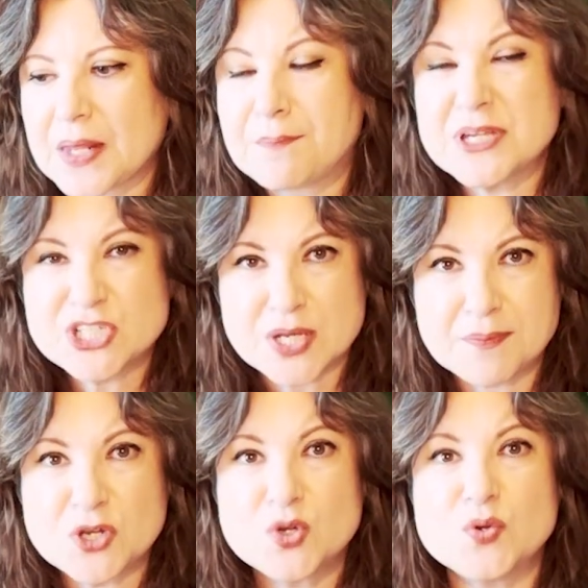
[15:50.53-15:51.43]

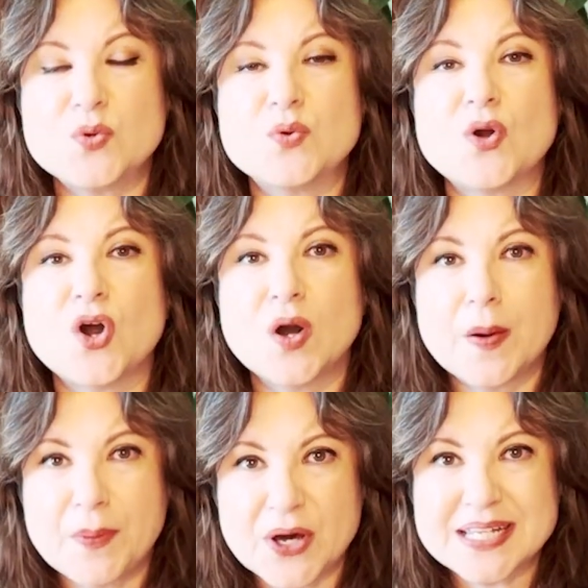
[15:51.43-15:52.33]
bishop who,
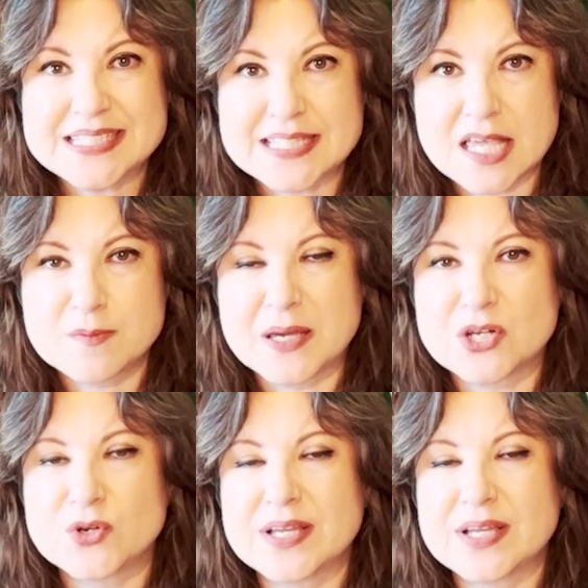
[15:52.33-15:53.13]
upon his deathbed,